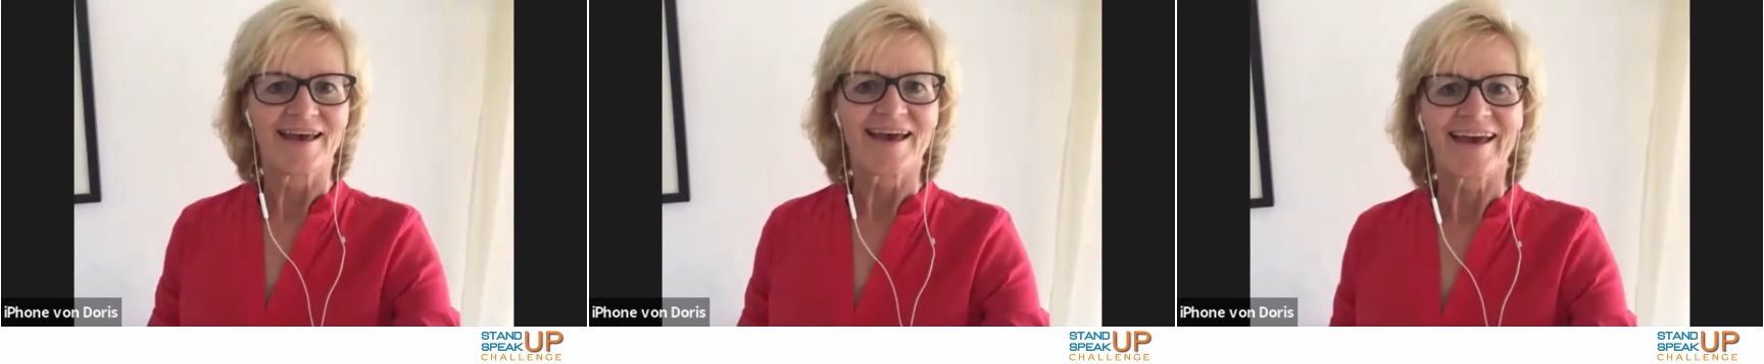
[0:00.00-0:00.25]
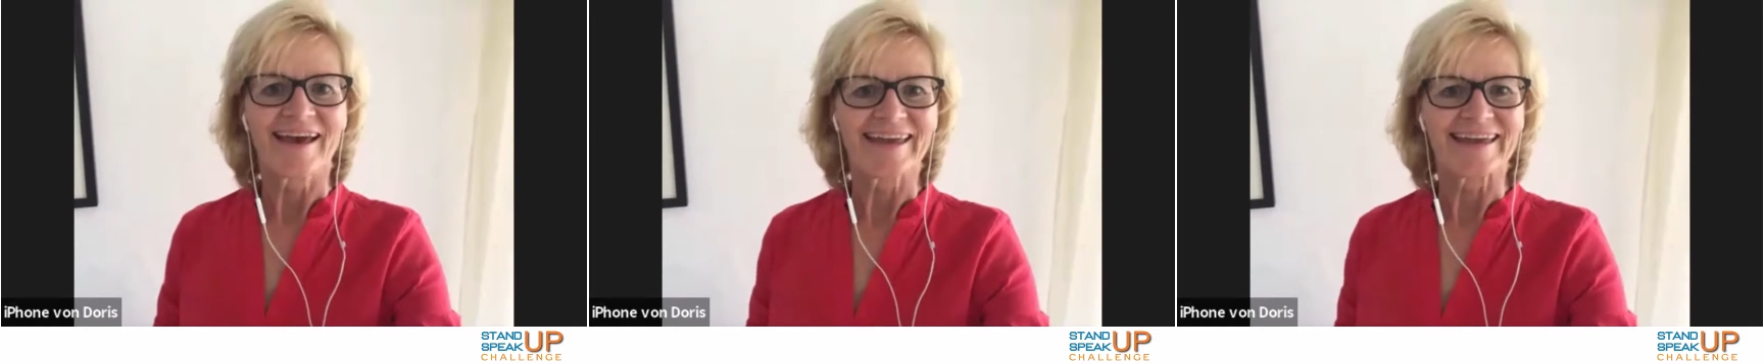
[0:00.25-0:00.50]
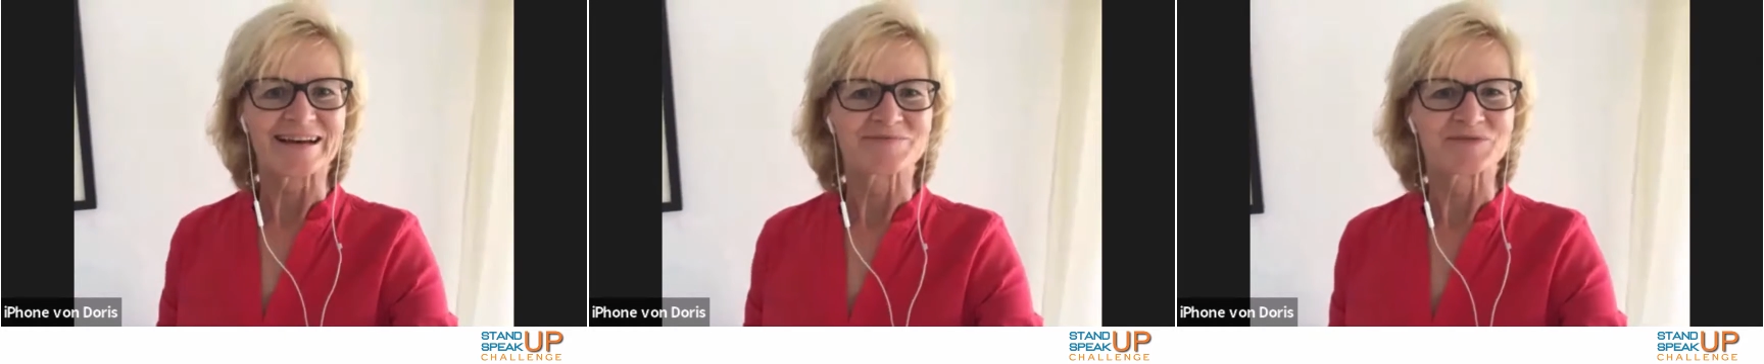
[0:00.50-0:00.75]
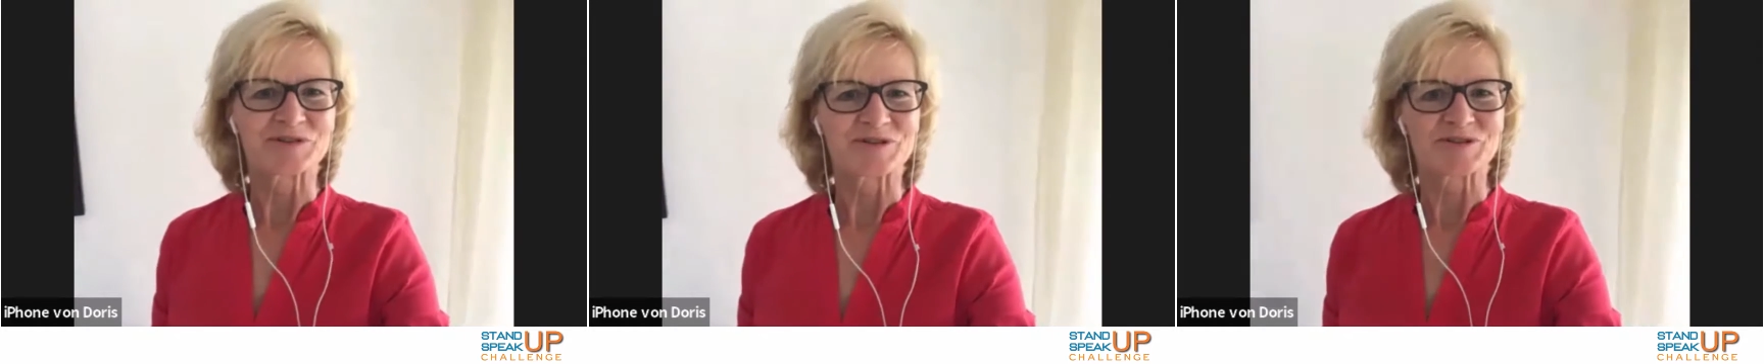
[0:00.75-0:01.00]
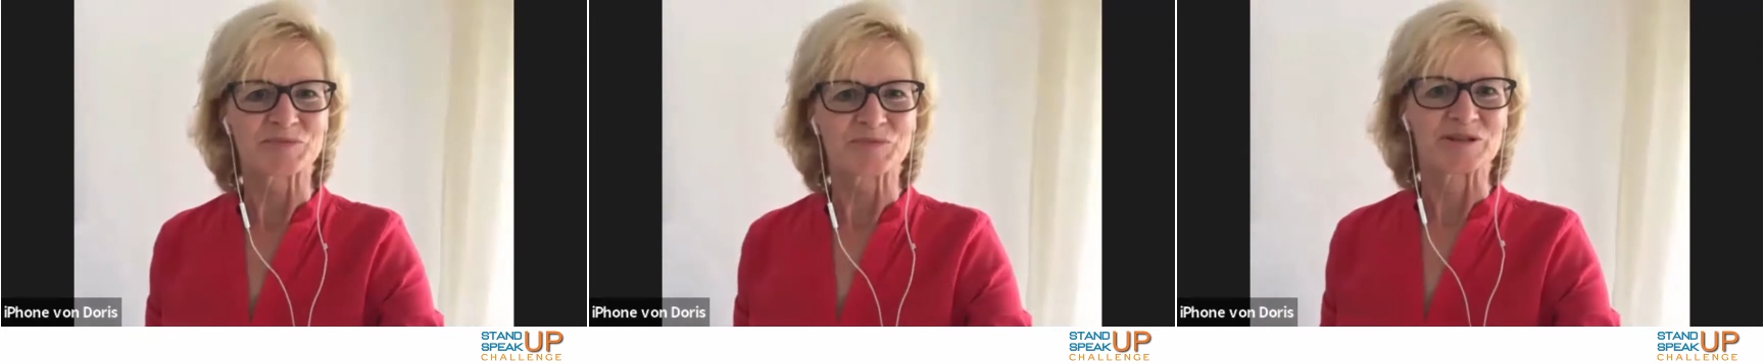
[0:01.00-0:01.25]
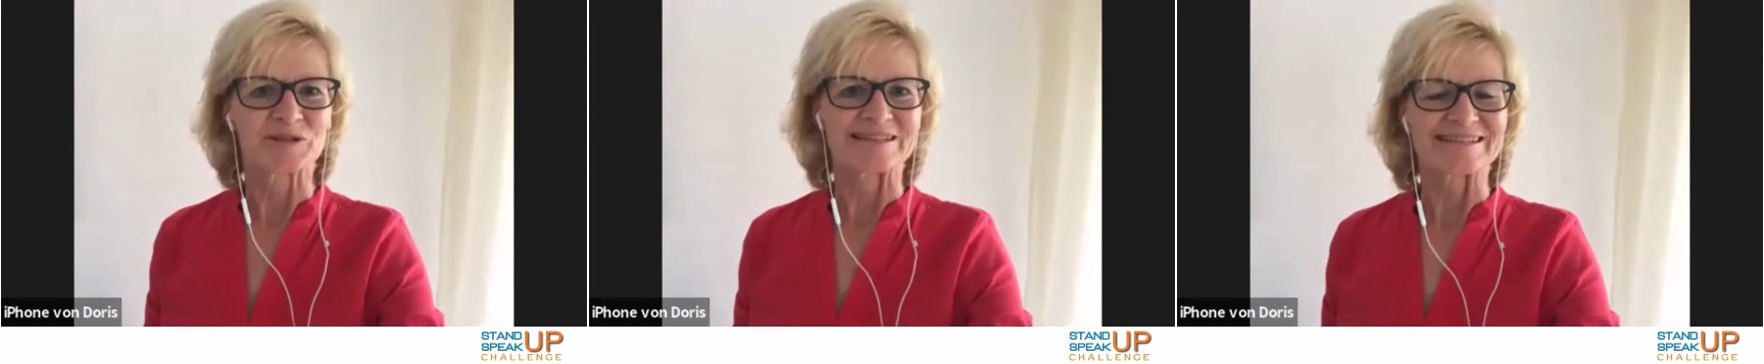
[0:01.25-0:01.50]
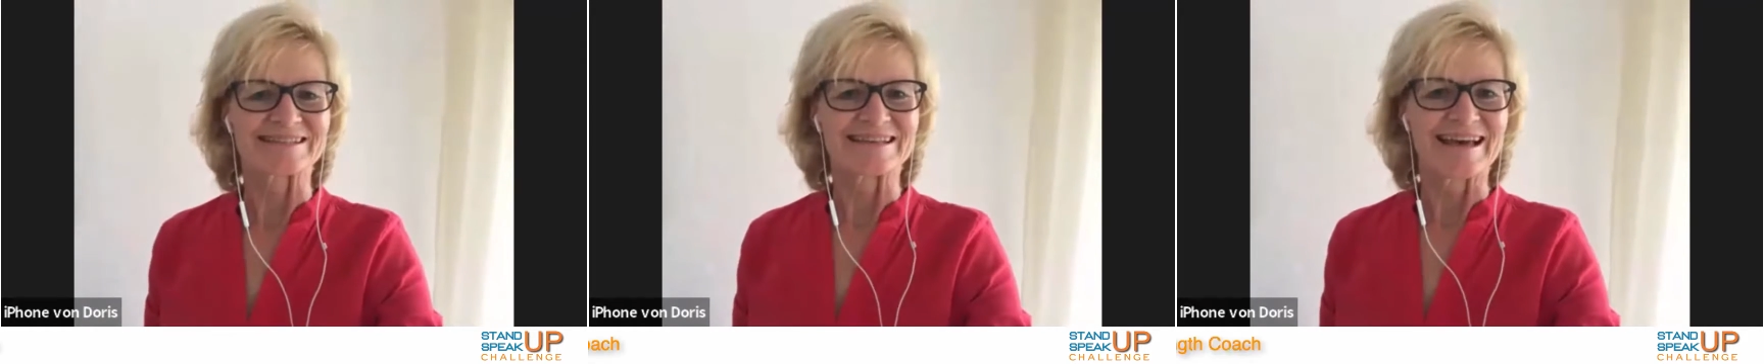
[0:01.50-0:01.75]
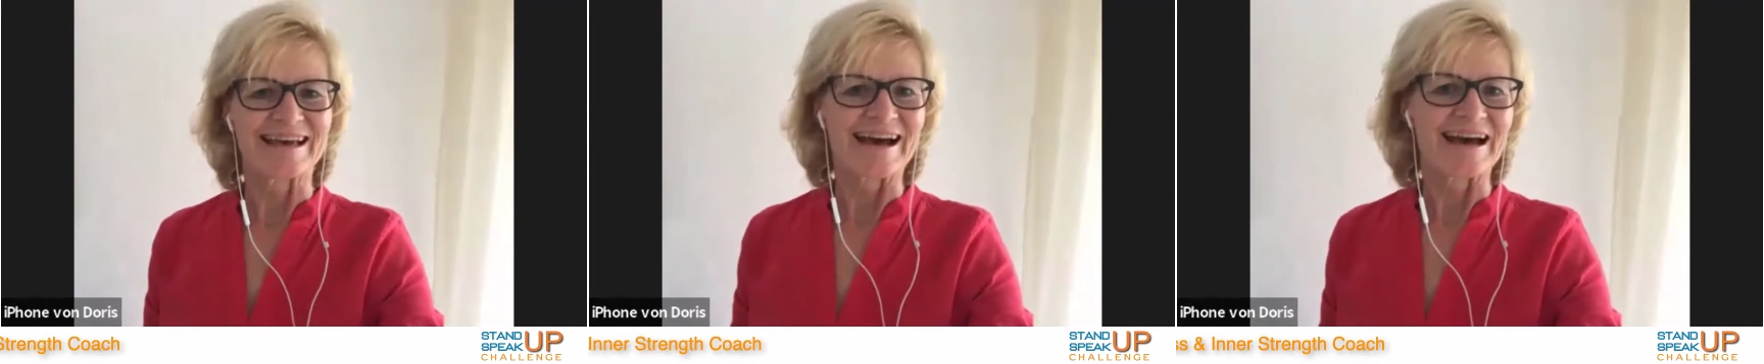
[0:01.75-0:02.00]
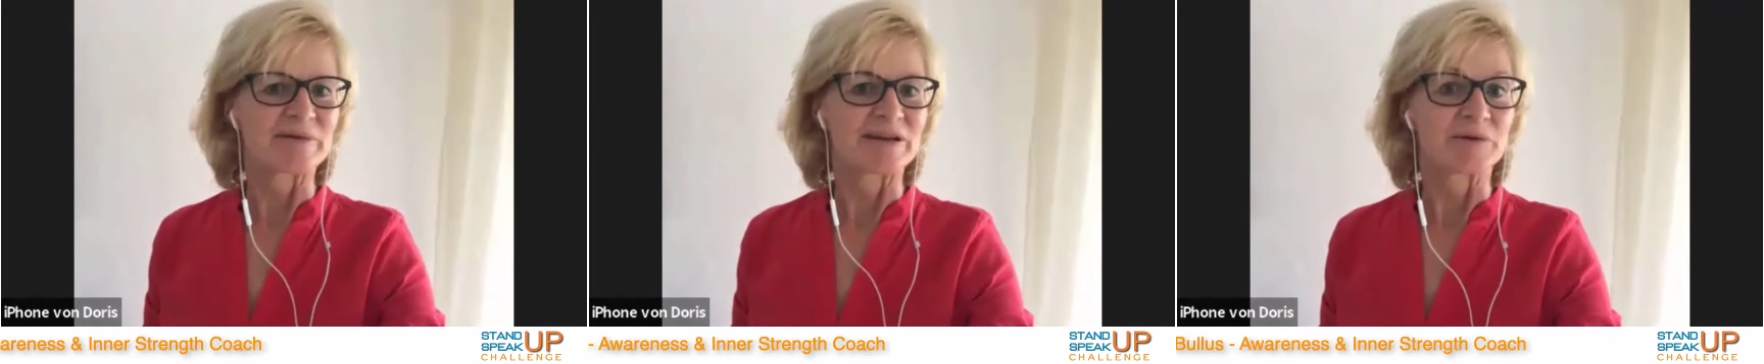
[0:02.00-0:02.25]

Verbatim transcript: Hey, I'm Doris Bullus. I'm an